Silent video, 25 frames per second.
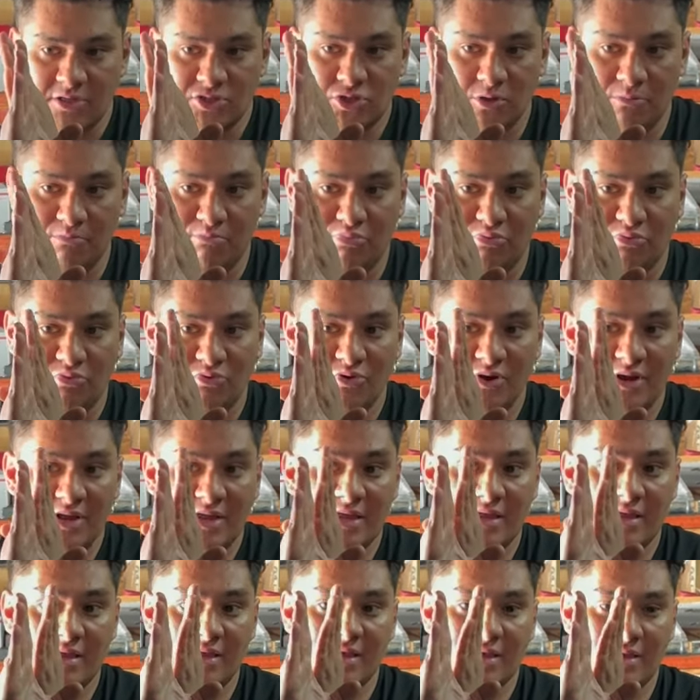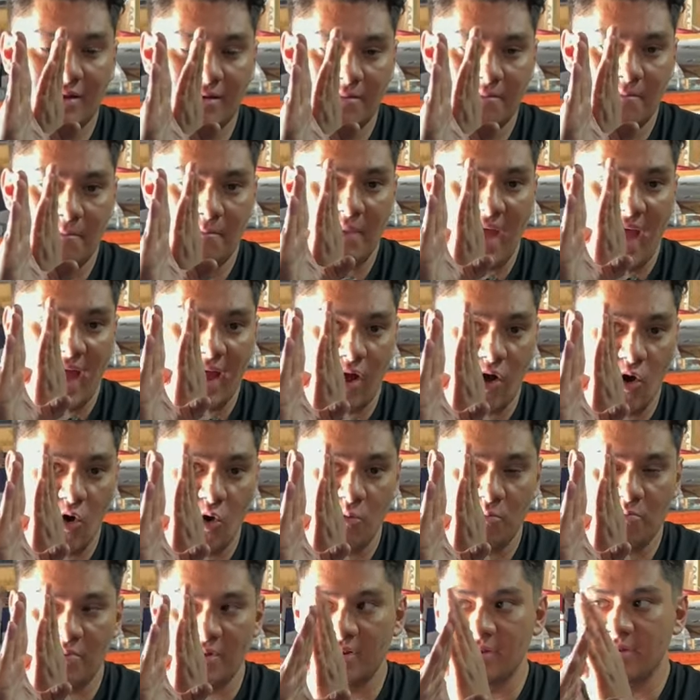to bring it back
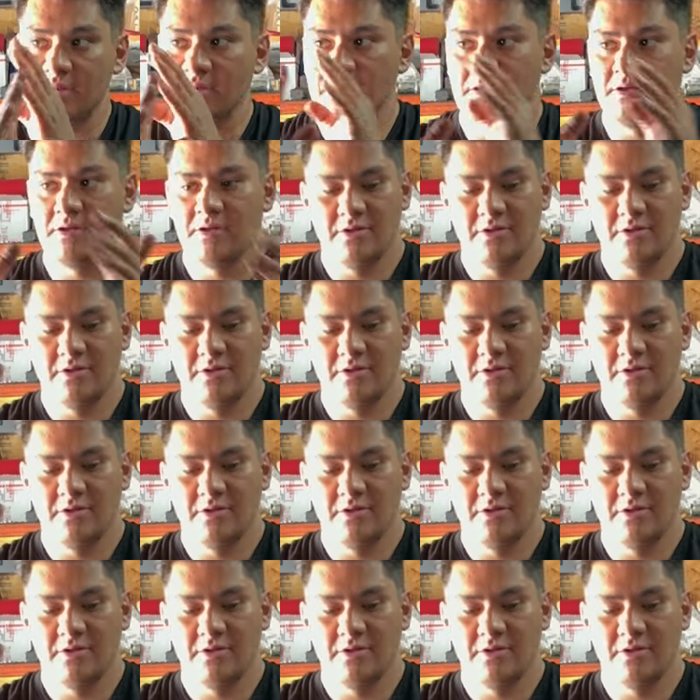open.